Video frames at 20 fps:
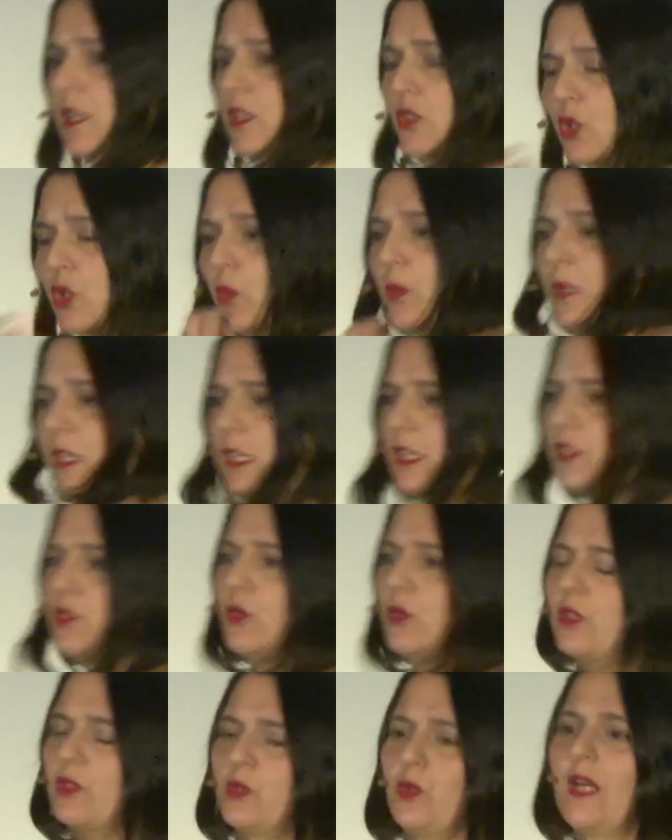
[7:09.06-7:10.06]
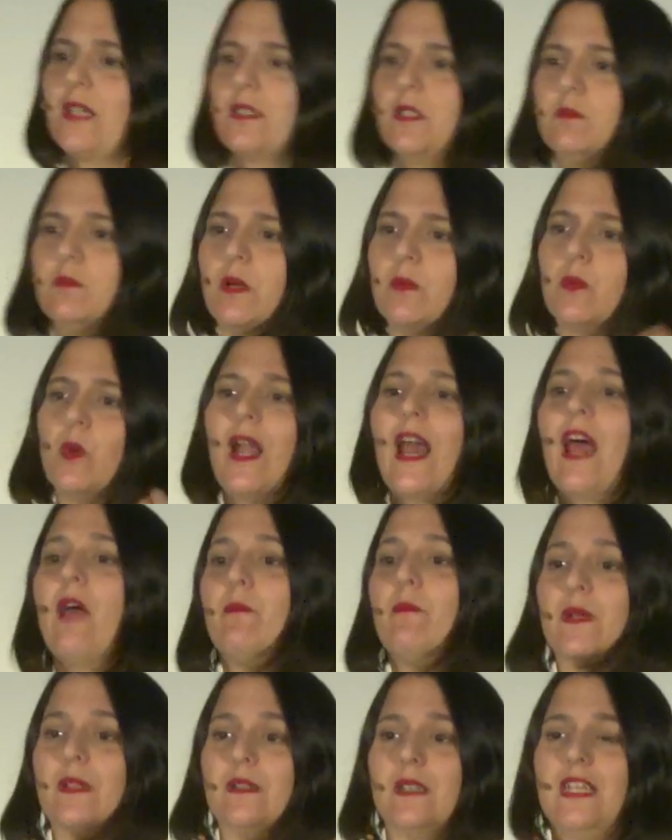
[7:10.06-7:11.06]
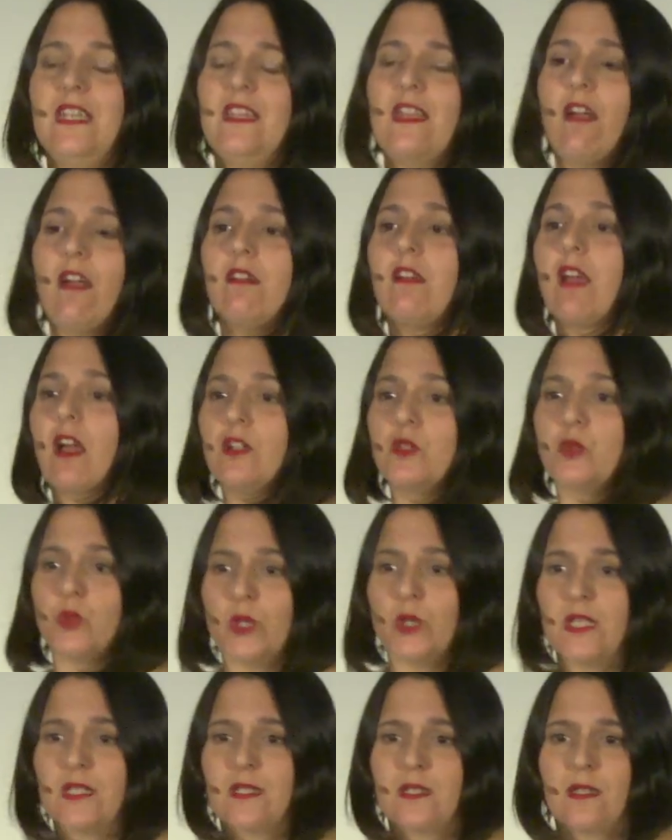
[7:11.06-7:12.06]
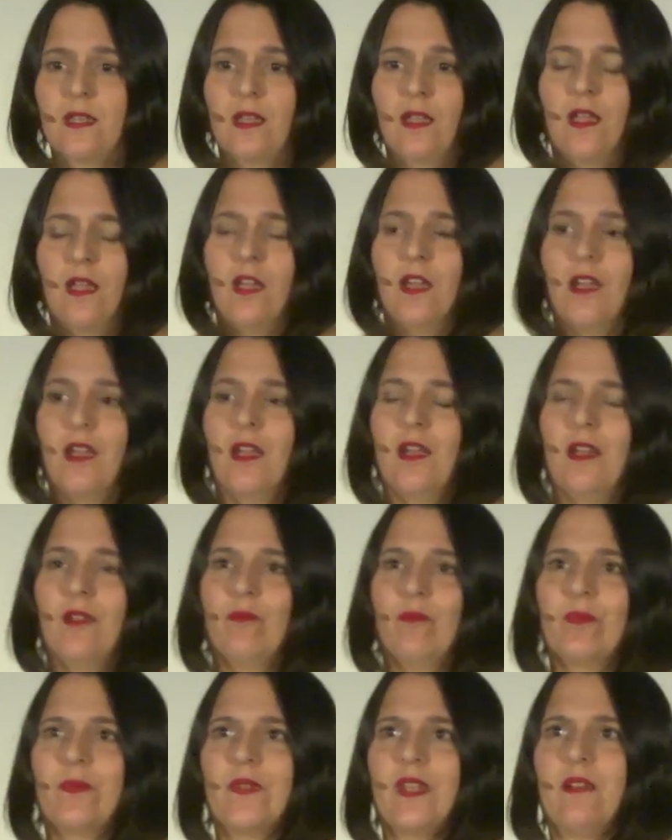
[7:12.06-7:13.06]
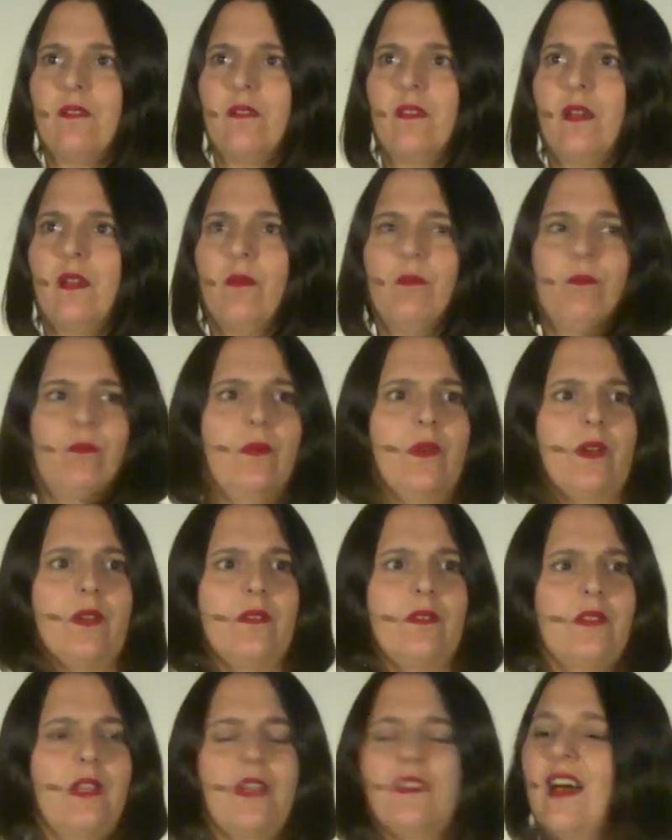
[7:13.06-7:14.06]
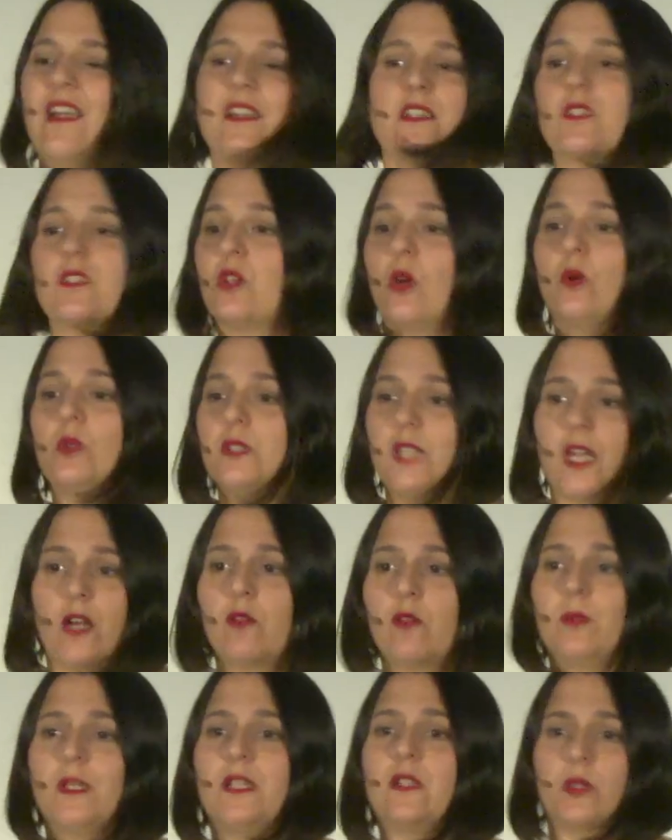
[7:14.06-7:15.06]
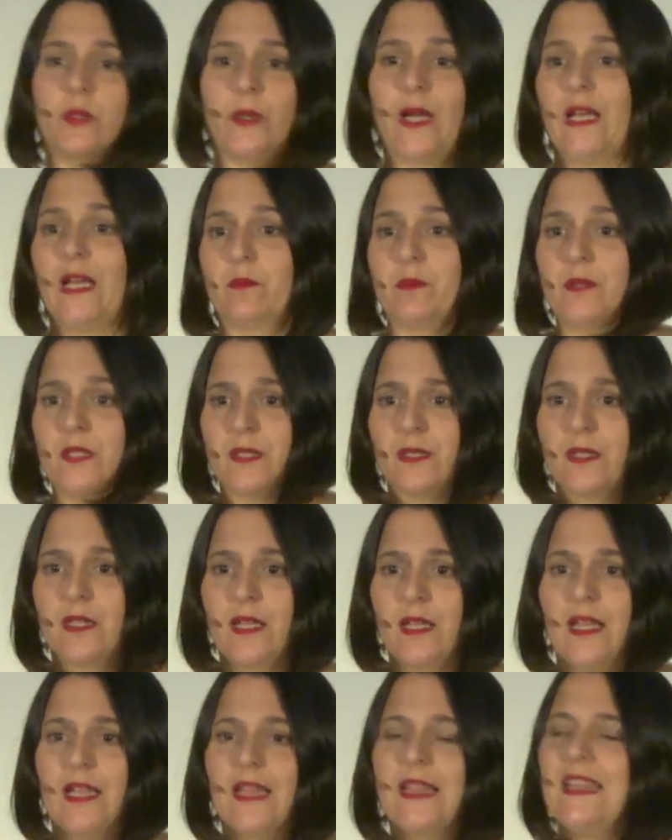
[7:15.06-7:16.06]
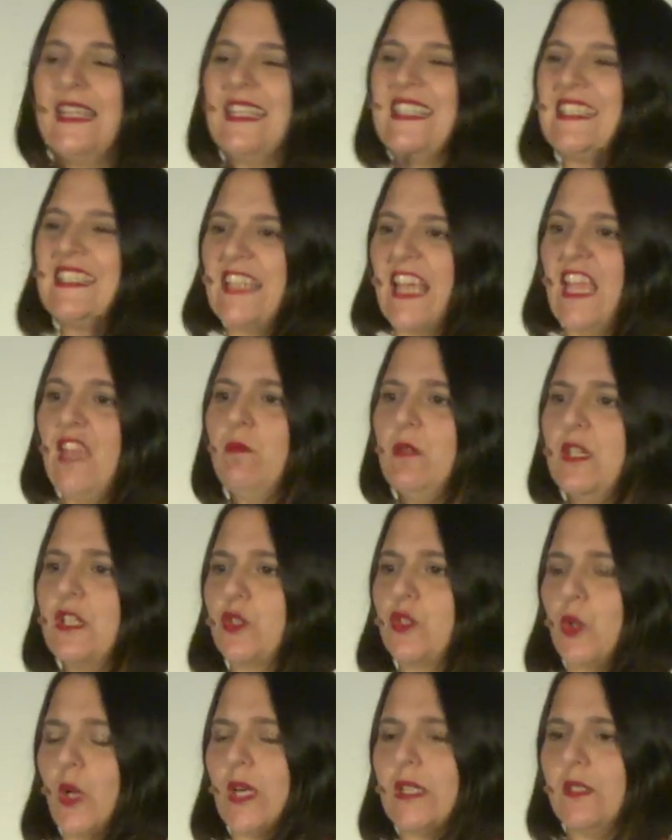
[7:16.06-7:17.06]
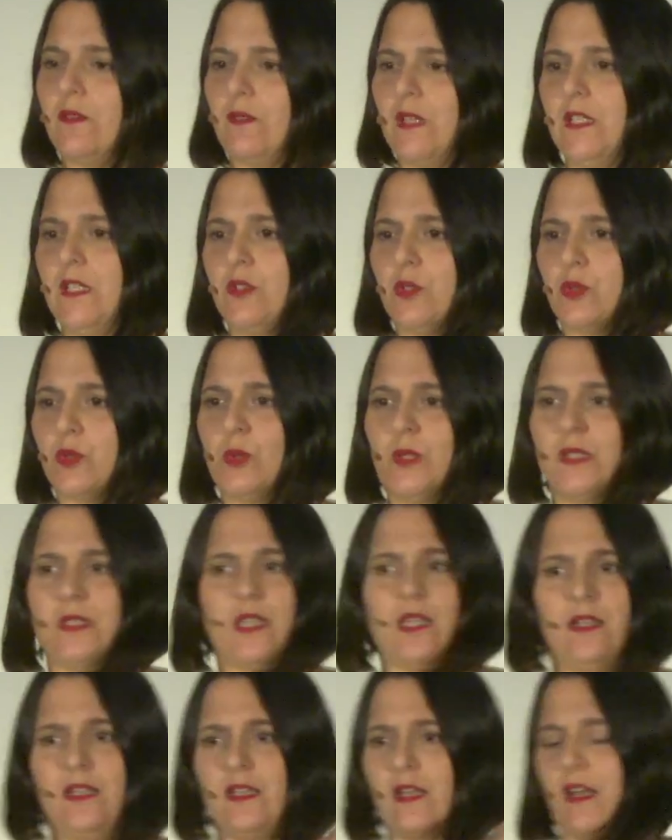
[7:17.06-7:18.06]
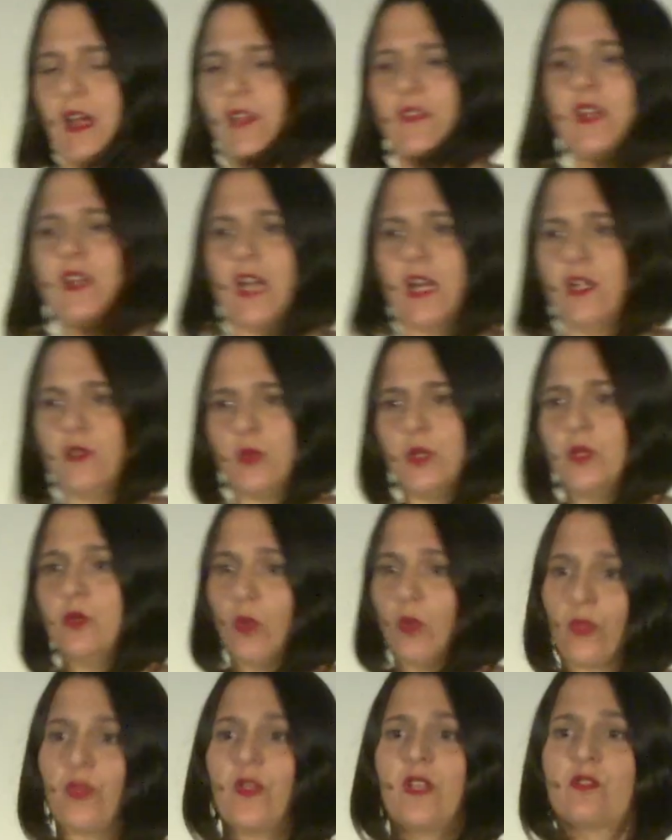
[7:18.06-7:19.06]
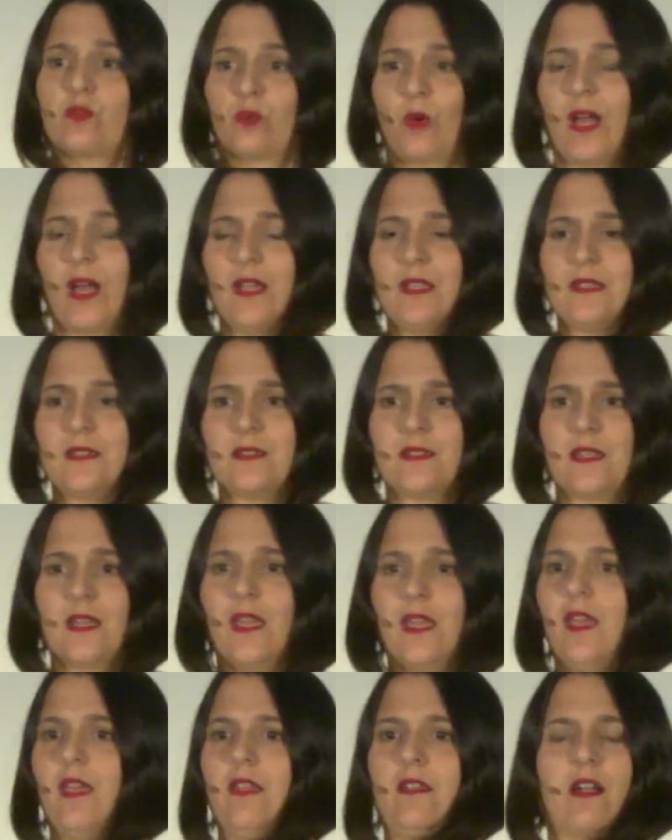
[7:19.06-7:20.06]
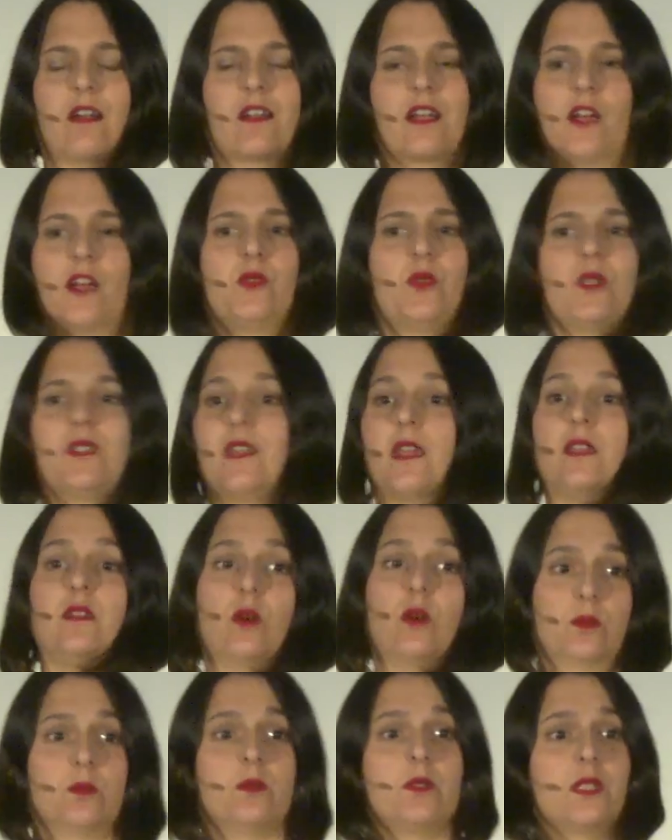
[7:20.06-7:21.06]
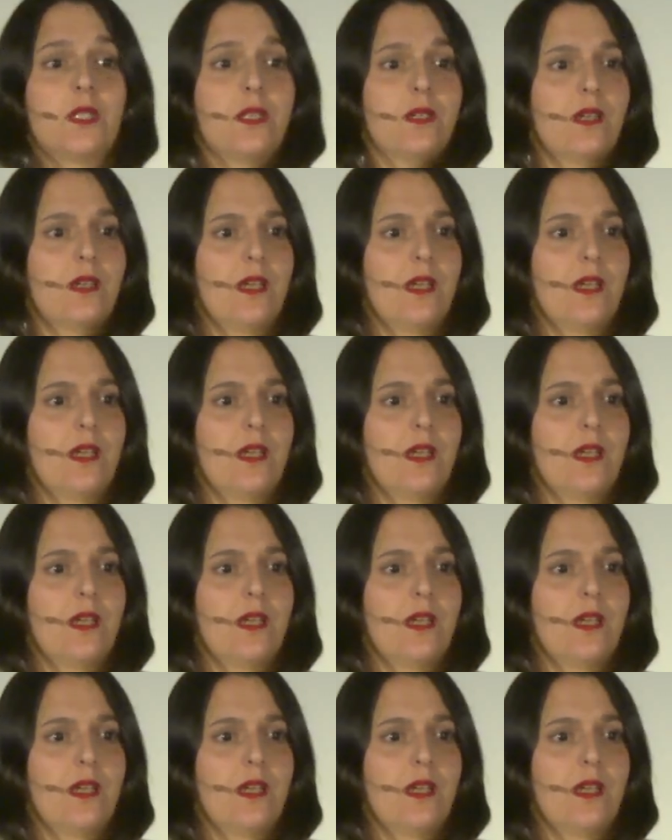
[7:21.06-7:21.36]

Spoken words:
So we need to extract them. But what happened? In our countries that are so terribly corrupt, the same extractive industries that in another country do things right, in our countries they don't.